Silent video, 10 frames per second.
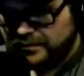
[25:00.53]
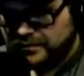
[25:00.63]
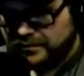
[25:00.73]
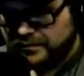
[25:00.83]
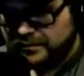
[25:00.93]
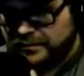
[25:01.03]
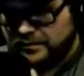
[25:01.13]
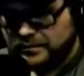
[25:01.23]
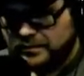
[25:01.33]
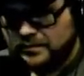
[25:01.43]

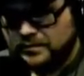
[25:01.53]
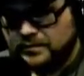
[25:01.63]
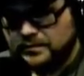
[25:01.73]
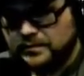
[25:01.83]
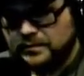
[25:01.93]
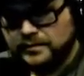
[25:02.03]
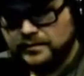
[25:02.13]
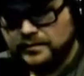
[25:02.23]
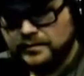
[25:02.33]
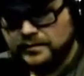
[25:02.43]

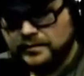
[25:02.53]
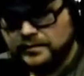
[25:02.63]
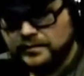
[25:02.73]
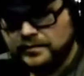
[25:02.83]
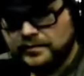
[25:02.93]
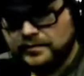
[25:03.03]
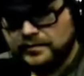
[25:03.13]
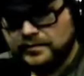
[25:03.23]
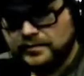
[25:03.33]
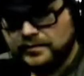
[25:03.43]

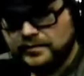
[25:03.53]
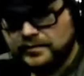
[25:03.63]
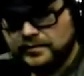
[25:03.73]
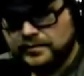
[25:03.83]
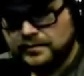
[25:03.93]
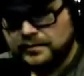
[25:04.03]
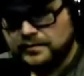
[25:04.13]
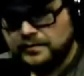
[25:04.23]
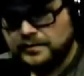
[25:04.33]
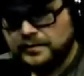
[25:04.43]

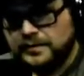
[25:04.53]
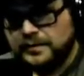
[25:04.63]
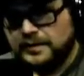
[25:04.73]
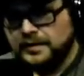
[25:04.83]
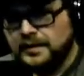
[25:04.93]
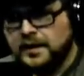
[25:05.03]
No words are spoken by the person on screen.